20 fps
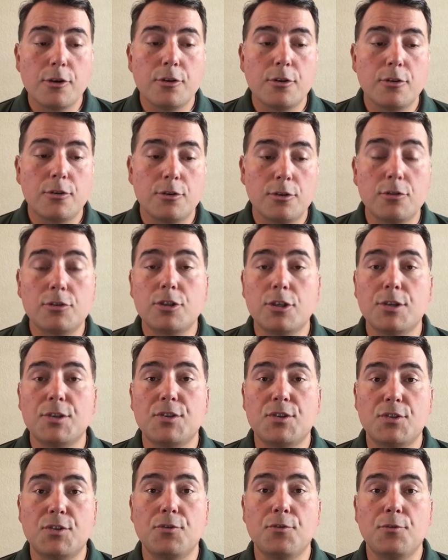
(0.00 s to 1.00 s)
you should
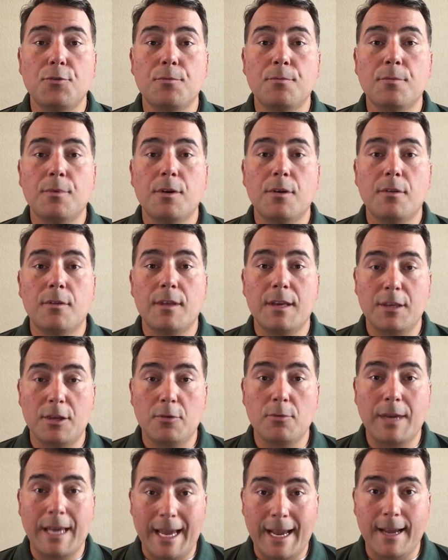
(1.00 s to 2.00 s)
assume that you
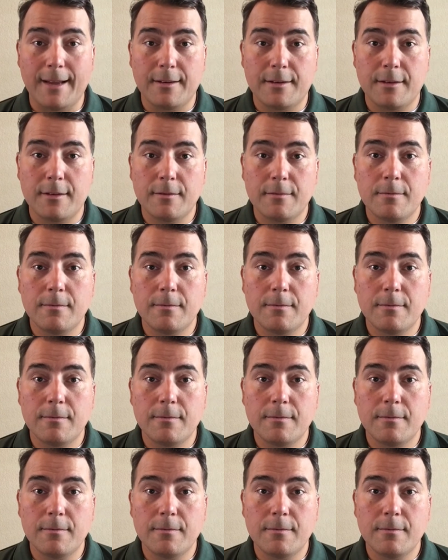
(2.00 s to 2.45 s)
can't.